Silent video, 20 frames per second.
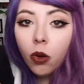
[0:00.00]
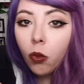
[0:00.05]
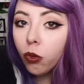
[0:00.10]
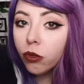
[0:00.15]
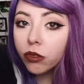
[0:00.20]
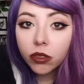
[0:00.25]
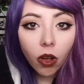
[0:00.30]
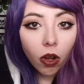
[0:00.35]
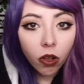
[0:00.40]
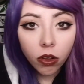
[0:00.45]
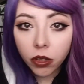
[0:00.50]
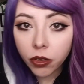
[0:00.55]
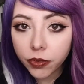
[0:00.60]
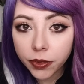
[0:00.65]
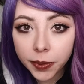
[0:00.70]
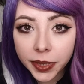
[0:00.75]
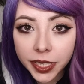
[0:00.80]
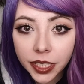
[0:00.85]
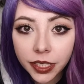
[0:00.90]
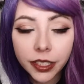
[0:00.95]
was all
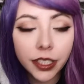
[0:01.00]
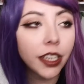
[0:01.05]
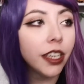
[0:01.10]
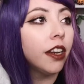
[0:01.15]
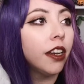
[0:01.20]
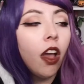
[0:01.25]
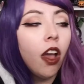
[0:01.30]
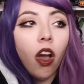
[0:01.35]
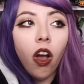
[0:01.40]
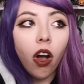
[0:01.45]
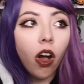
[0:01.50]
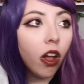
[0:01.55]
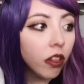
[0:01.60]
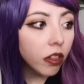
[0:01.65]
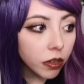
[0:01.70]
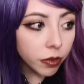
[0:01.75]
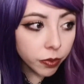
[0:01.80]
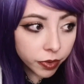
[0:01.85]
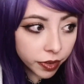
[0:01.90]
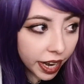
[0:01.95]
over my skin
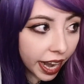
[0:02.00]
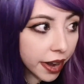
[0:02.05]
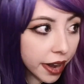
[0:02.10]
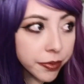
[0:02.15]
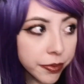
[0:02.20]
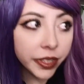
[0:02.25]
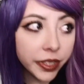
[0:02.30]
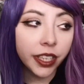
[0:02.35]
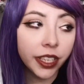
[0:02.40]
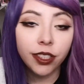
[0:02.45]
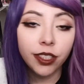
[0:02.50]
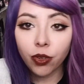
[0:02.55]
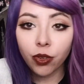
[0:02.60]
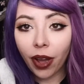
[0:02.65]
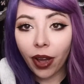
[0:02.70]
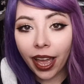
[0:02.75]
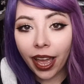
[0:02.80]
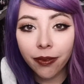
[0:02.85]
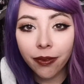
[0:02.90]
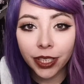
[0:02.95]
all over everything so
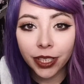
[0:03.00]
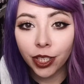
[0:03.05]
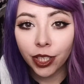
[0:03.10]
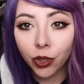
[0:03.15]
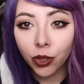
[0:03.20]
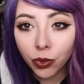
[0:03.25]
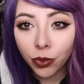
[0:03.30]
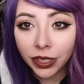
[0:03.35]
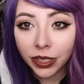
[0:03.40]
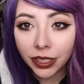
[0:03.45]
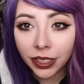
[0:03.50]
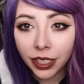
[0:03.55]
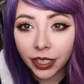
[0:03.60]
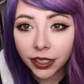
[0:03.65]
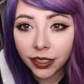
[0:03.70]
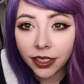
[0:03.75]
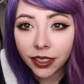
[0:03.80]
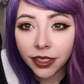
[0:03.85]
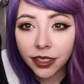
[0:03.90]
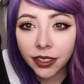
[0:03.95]
i haven't used
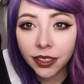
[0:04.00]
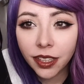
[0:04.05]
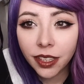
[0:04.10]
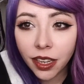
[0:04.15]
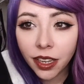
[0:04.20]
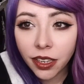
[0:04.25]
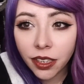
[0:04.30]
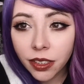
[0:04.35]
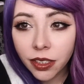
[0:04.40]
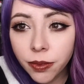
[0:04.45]
it since then